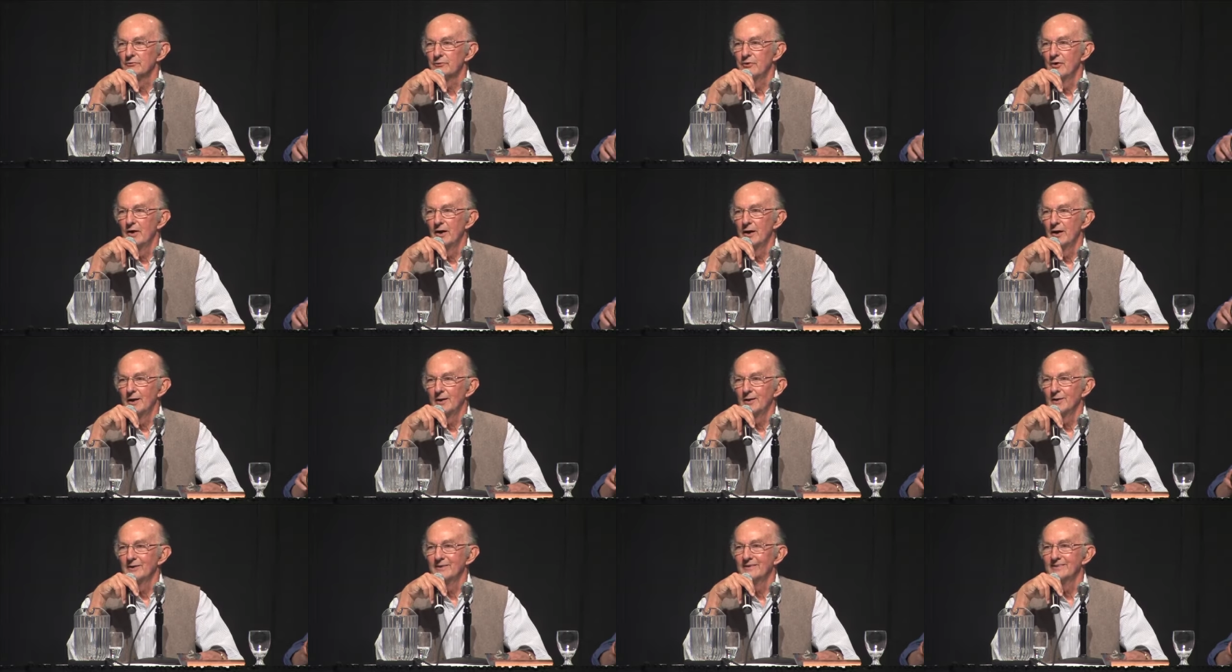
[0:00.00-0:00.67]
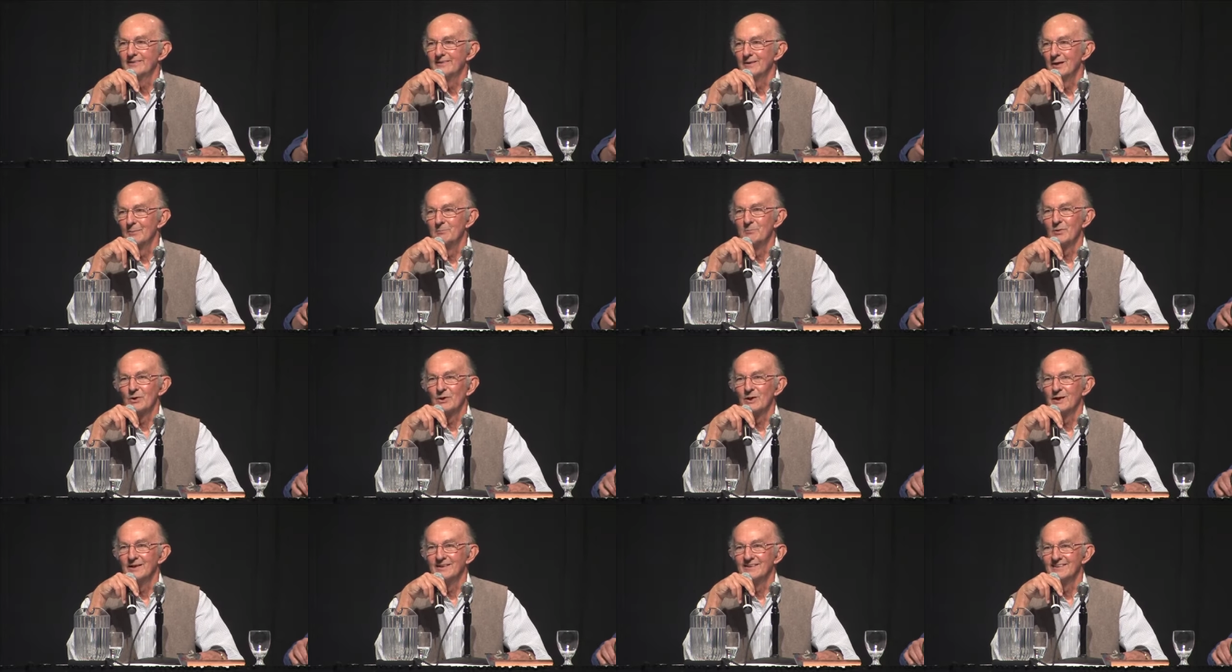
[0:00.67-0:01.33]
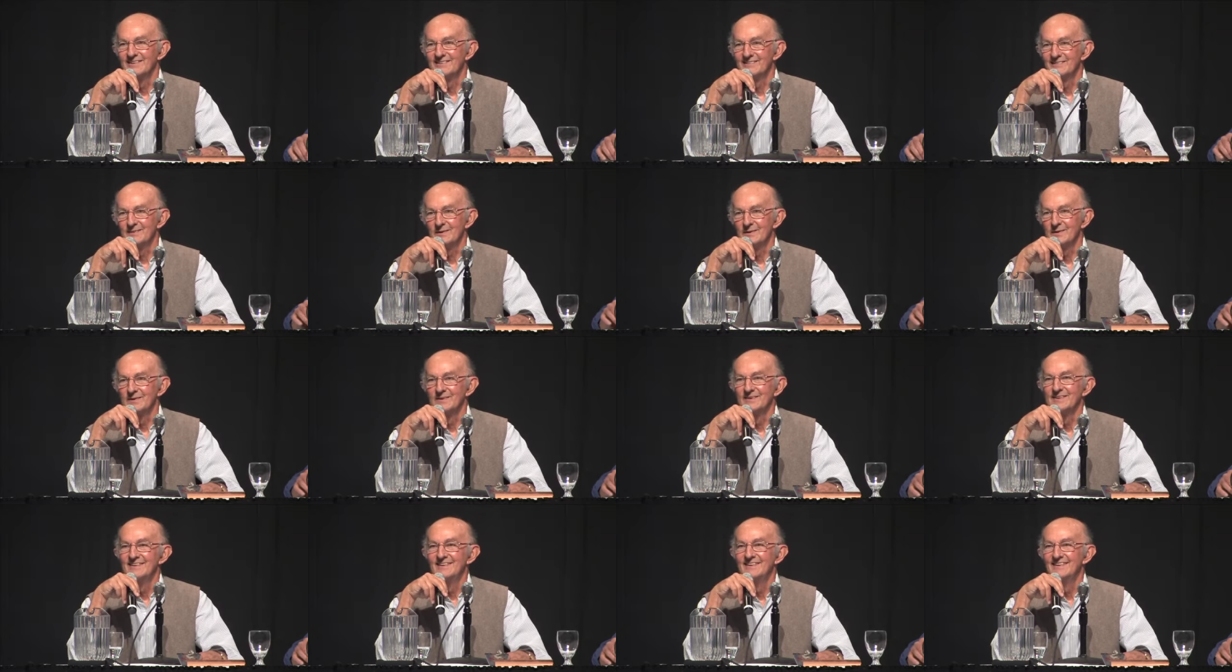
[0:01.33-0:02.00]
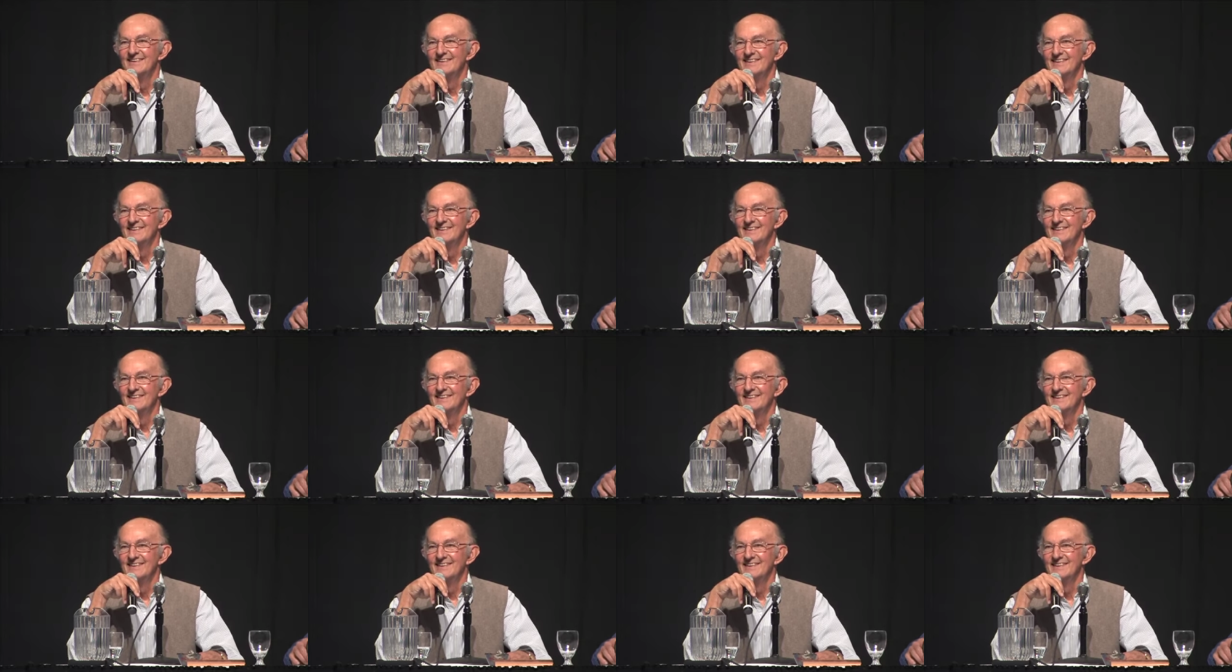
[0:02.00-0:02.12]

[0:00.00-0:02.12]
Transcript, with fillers: Valley, the Upper Gunnison.